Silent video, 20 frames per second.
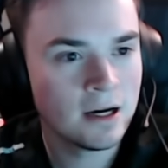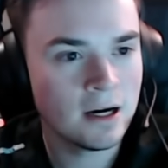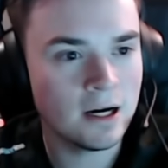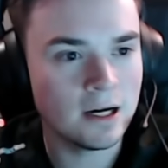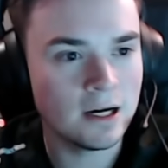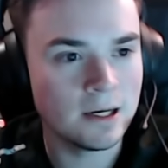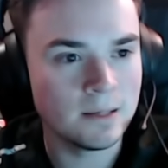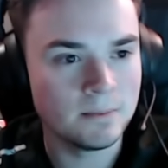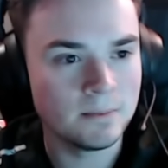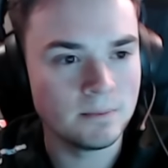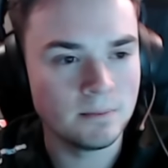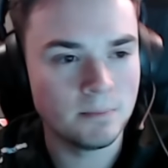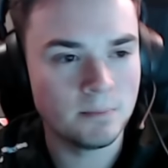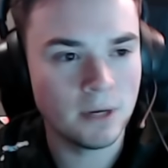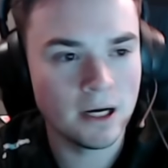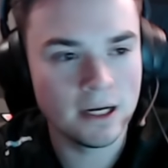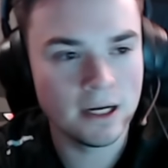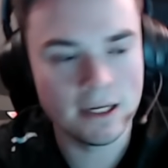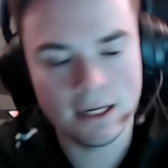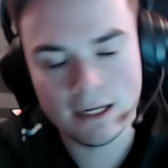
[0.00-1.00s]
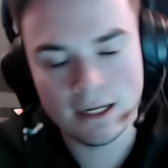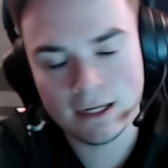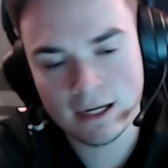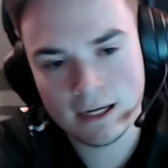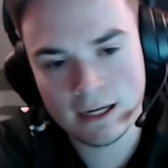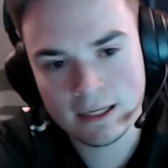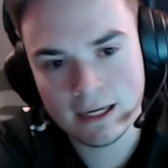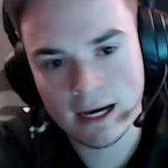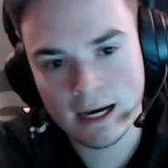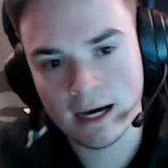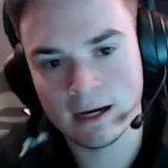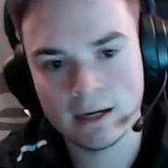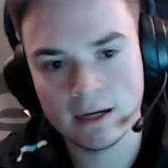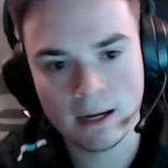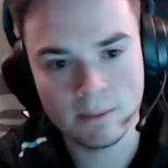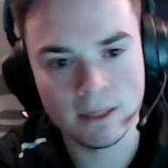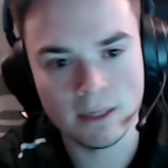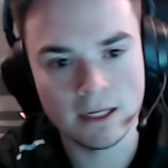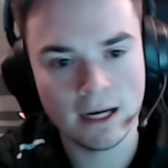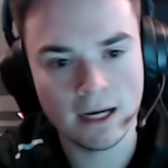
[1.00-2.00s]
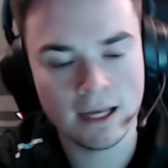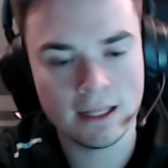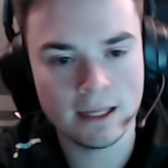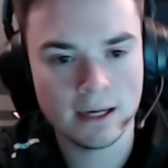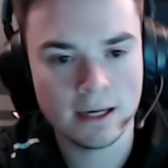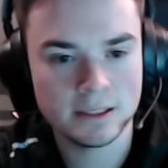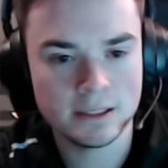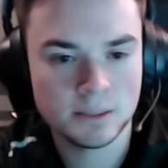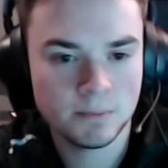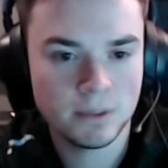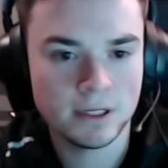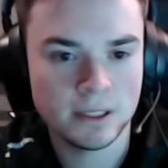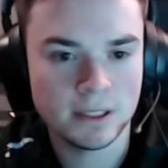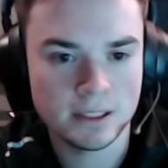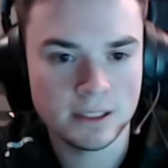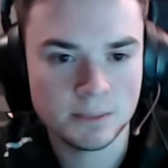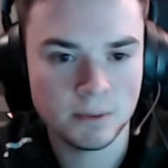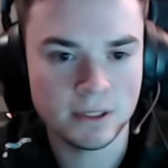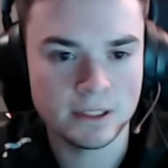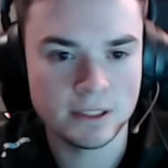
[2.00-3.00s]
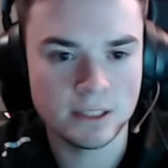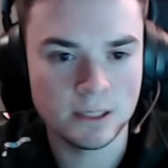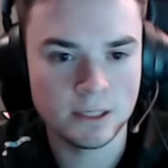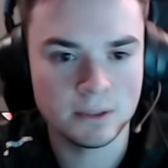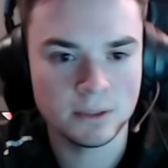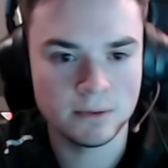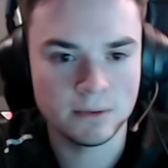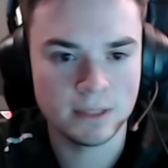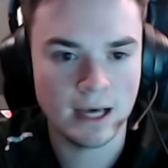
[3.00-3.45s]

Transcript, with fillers: Um but yeah, I mean, I, it's pretty it's pretty dope that we